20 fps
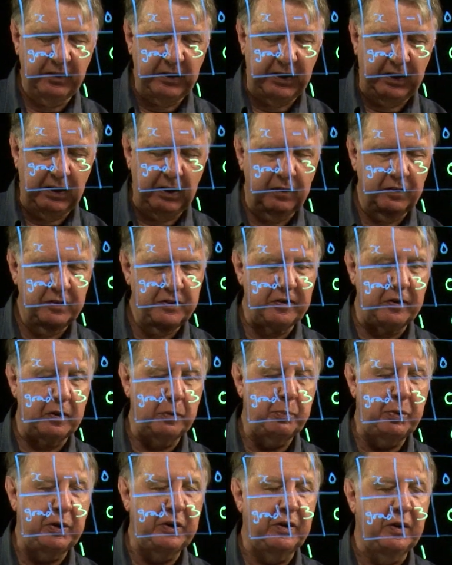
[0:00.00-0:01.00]
there, is there?
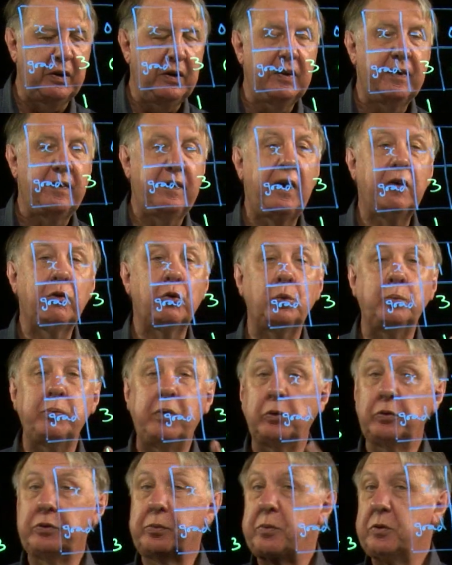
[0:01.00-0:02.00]
But they're all
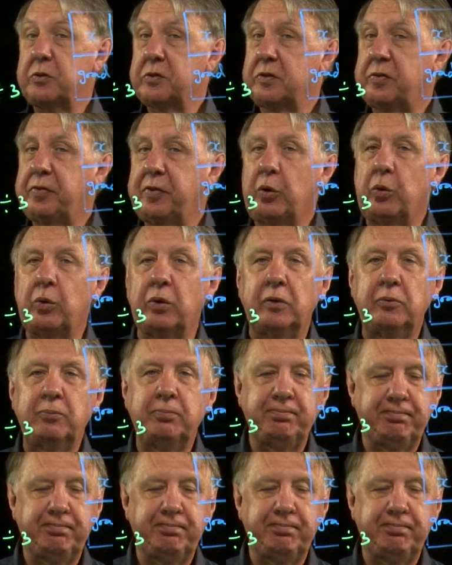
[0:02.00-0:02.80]
multiples of 4.